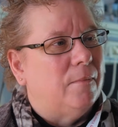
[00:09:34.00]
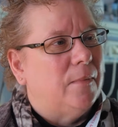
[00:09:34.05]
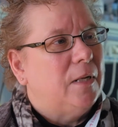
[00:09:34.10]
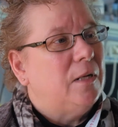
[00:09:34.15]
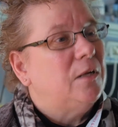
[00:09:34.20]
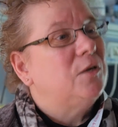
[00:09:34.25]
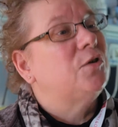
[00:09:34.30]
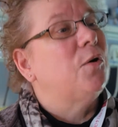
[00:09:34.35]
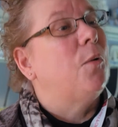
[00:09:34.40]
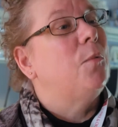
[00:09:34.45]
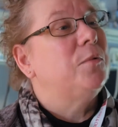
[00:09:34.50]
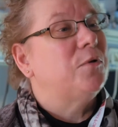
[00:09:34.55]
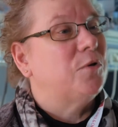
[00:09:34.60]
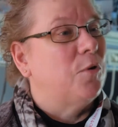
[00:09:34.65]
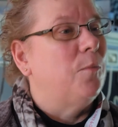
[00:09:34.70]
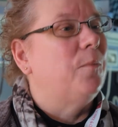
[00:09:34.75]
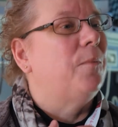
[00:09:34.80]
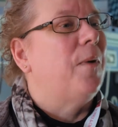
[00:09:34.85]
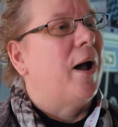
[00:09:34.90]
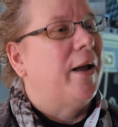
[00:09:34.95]

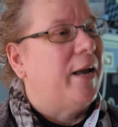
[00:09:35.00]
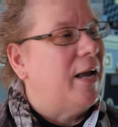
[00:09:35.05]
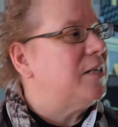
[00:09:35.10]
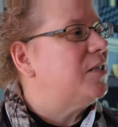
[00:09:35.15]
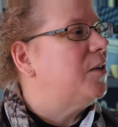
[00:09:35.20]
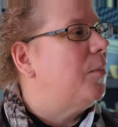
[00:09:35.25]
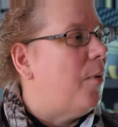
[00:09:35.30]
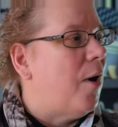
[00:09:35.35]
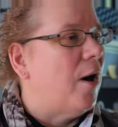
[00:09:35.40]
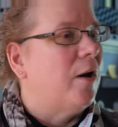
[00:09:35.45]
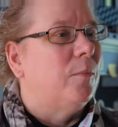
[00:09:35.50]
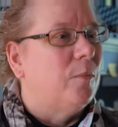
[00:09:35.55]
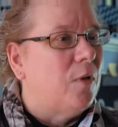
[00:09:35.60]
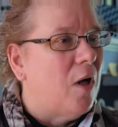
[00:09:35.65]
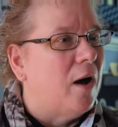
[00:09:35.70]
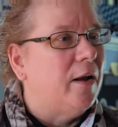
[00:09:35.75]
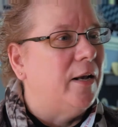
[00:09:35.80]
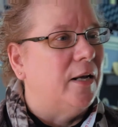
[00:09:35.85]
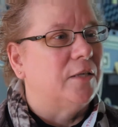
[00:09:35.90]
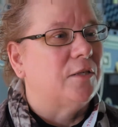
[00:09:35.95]
So I guess the bottom
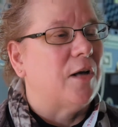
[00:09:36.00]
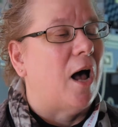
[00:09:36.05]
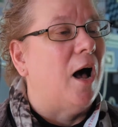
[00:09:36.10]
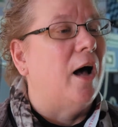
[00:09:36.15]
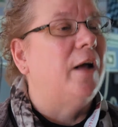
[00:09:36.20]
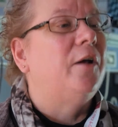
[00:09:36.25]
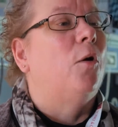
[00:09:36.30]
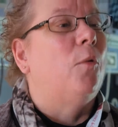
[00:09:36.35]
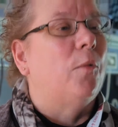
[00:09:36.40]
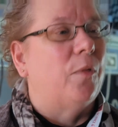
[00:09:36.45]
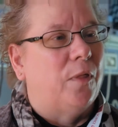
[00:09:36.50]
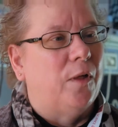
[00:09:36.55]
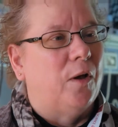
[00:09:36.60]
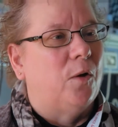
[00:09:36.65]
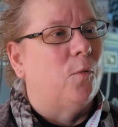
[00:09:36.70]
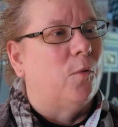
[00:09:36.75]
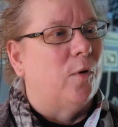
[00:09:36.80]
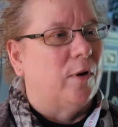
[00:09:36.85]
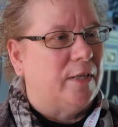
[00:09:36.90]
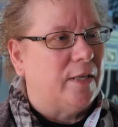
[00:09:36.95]
line is I don't
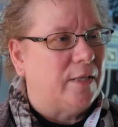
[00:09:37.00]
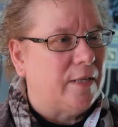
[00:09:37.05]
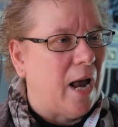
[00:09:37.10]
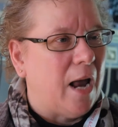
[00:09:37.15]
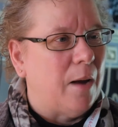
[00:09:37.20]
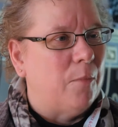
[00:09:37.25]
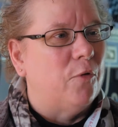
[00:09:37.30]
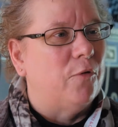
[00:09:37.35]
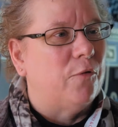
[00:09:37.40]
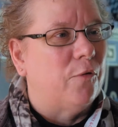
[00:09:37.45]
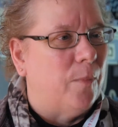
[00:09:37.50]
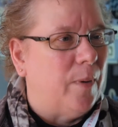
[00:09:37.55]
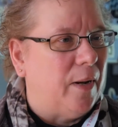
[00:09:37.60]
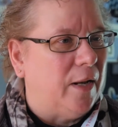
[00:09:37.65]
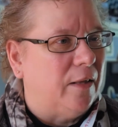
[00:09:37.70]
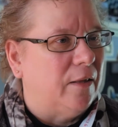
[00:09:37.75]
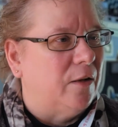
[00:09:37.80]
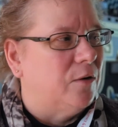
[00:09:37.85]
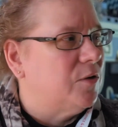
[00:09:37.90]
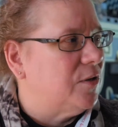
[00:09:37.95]
think we're at the table for
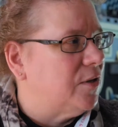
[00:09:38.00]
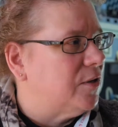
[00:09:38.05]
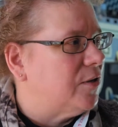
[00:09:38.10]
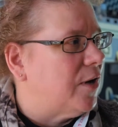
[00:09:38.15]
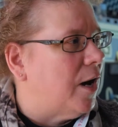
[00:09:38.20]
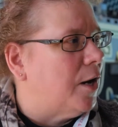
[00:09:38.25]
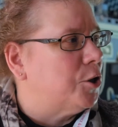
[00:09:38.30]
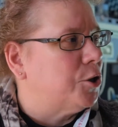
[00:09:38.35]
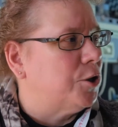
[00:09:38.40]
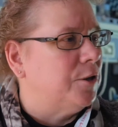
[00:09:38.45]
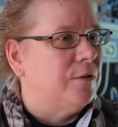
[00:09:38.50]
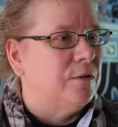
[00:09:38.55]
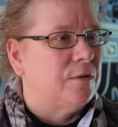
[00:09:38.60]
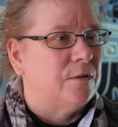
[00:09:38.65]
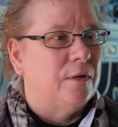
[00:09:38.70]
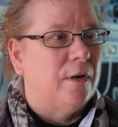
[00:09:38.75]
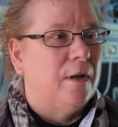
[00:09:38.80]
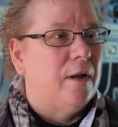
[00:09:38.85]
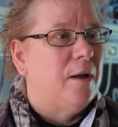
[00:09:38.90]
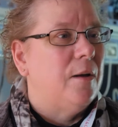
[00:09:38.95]
many of those
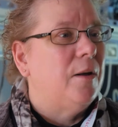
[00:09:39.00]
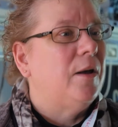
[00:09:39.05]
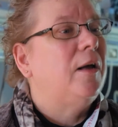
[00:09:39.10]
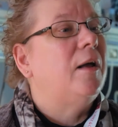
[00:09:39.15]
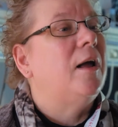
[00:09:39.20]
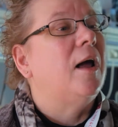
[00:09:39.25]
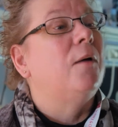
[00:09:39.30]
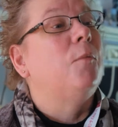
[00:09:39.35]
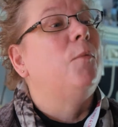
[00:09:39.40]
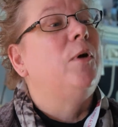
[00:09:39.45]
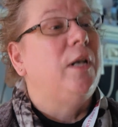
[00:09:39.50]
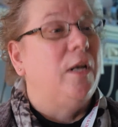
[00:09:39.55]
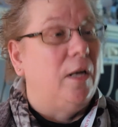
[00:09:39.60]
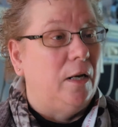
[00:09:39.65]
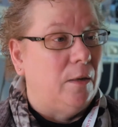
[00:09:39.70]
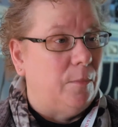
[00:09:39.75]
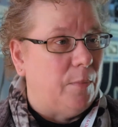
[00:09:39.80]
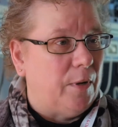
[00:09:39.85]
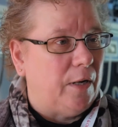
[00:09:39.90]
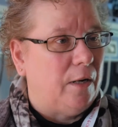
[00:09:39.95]
discussions, and we
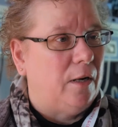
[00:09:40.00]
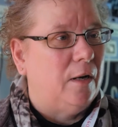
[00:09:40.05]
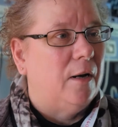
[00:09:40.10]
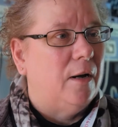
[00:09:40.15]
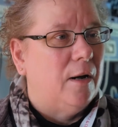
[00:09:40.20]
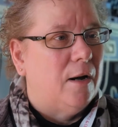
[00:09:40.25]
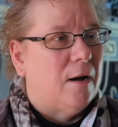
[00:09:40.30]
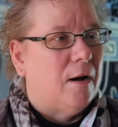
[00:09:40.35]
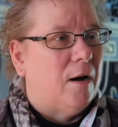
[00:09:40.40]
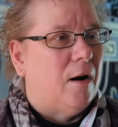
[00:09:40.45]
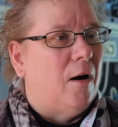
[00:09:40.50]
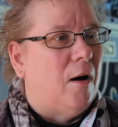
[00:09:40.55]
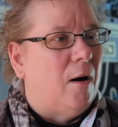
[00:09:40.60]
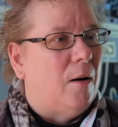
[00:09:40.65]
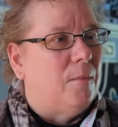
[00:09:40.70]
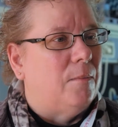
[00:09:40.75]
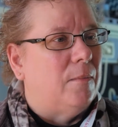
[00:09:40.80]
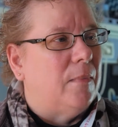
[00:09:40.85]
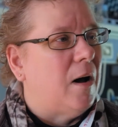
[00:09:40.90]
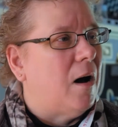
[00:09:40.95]
need to be.
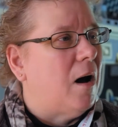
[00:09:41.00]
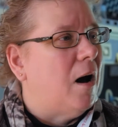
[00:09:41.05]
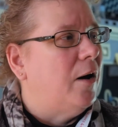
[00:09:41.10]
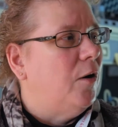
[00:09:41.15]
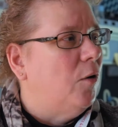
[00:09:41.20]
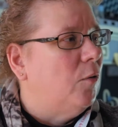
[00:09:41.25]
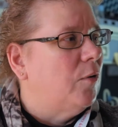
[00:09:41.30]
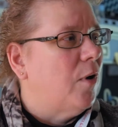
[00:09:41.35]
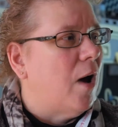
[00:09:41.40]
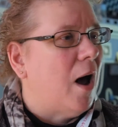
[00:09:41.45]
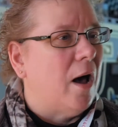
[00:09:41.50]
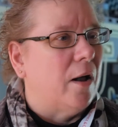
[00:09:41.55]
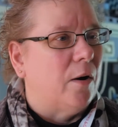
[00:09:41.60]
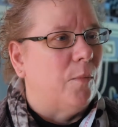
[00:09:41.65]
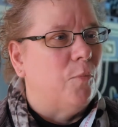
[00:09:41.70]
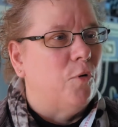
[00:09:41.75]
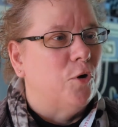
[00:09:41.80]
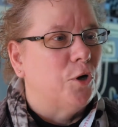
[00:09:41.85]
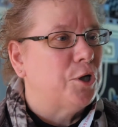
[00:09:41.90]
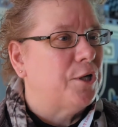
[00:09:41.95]
I don't know how to
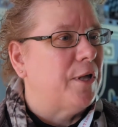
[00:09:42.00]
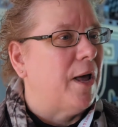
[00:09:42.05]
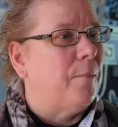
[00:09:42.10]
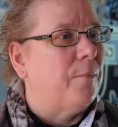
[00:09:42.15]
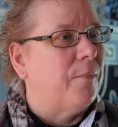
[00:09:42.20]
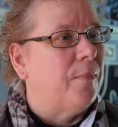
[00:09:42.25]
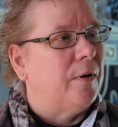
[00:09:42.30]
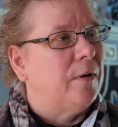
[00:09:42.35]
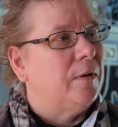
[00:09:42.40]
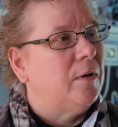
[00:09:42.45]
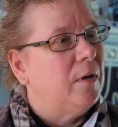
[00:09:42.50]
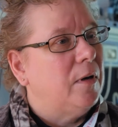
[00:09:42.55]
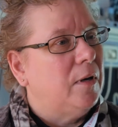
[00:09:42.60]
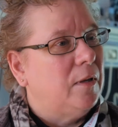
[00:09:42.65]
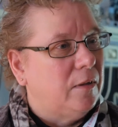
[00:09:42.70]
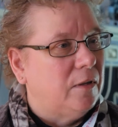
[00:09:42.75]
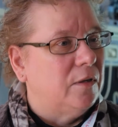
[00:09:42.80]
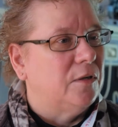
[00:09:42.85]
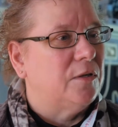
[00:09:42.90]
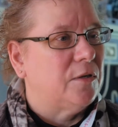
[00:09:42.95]
push that, but
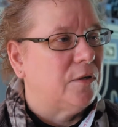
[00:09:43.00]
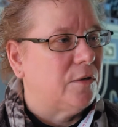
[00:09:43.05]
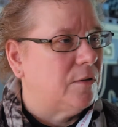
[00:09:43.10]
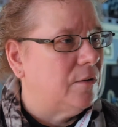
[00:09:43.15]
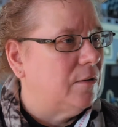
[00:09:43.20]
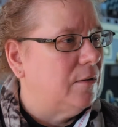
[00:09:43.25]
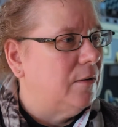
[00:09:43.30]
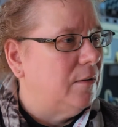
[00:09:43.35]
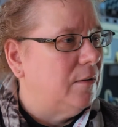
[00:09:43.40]
this